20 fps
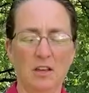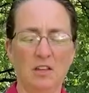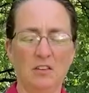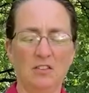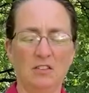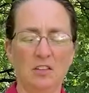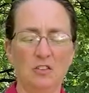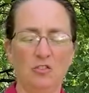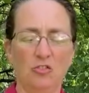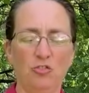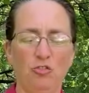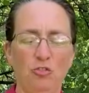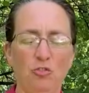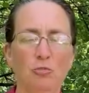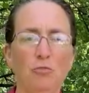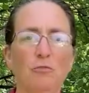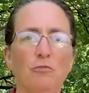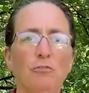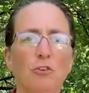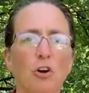Since
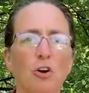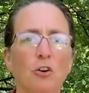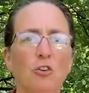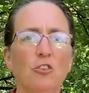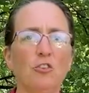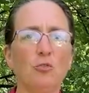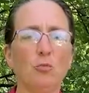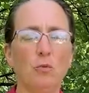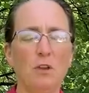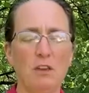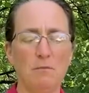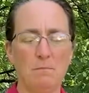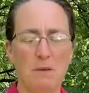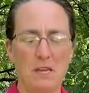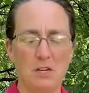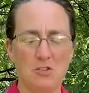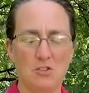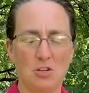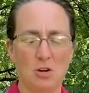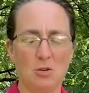June 1st, we have
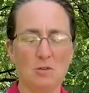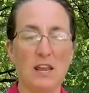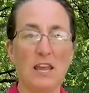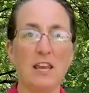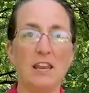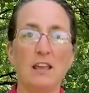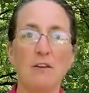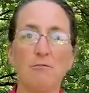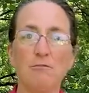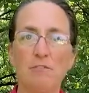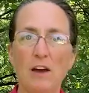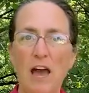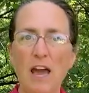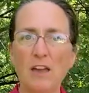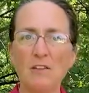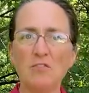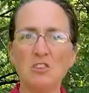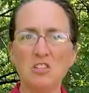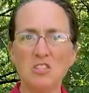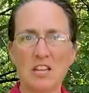been donating
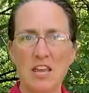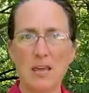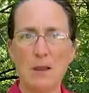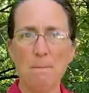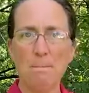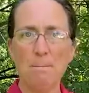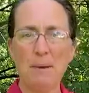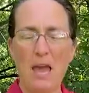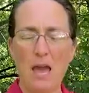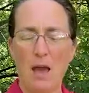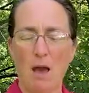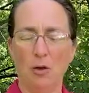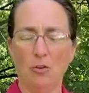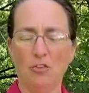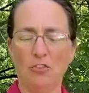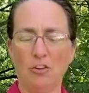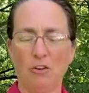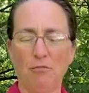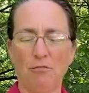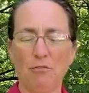5 to 10
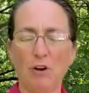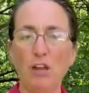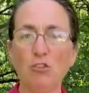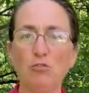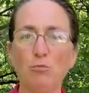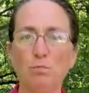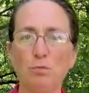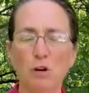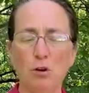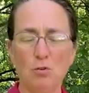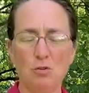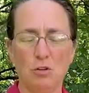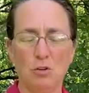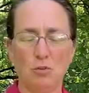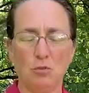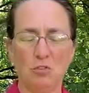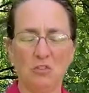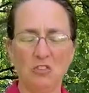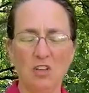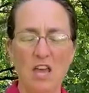pounds of fresh
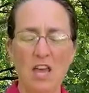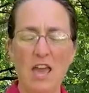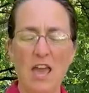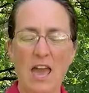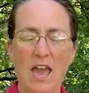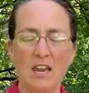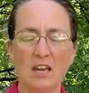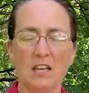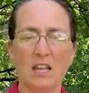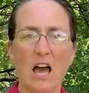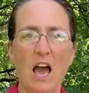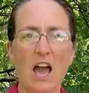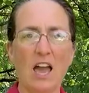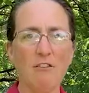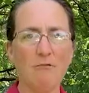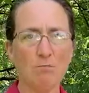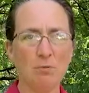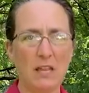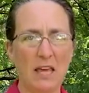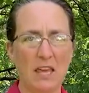produce and
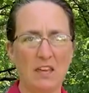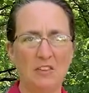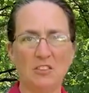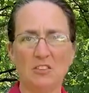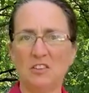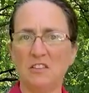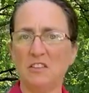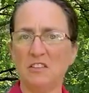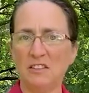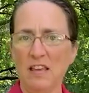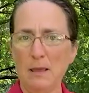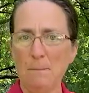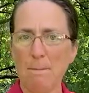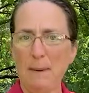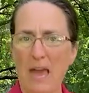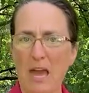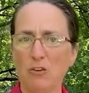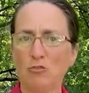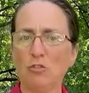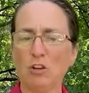live plants to the St.
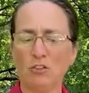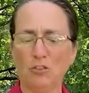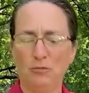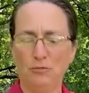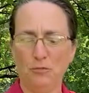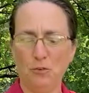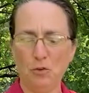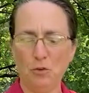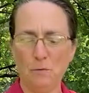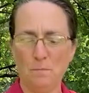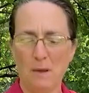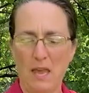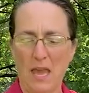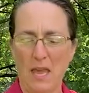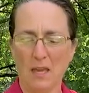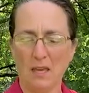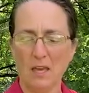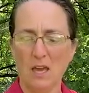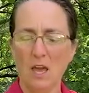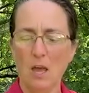Patrick's Food
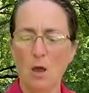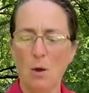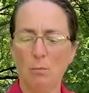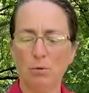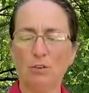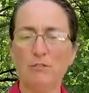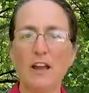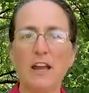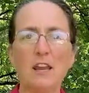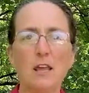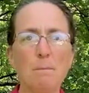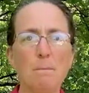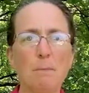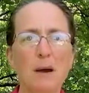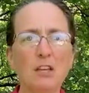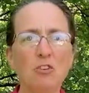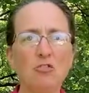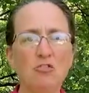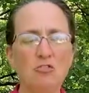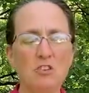Bank, providing
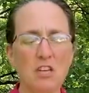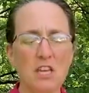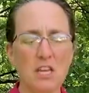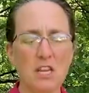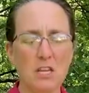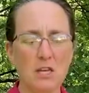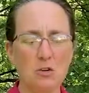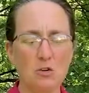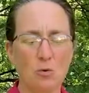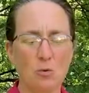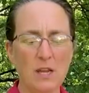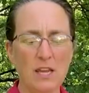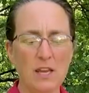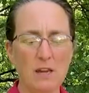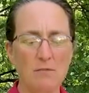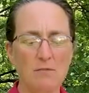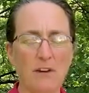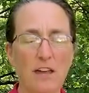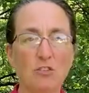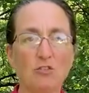much needed
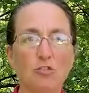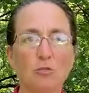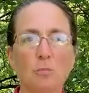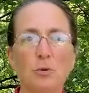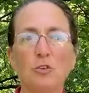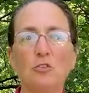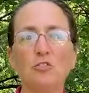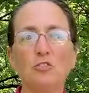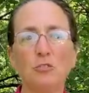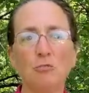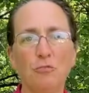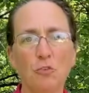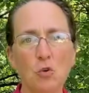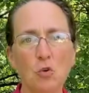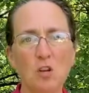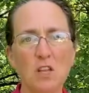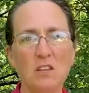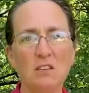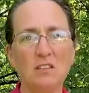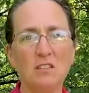green vegetables to
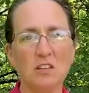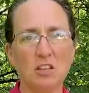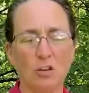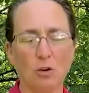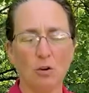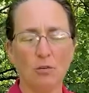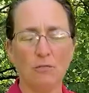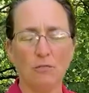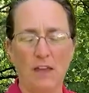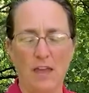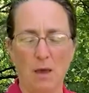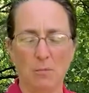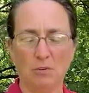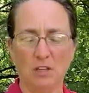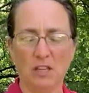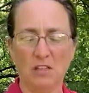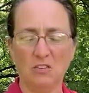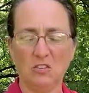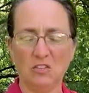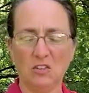food insecure
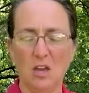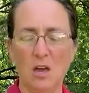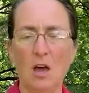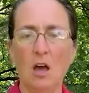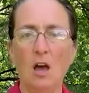families.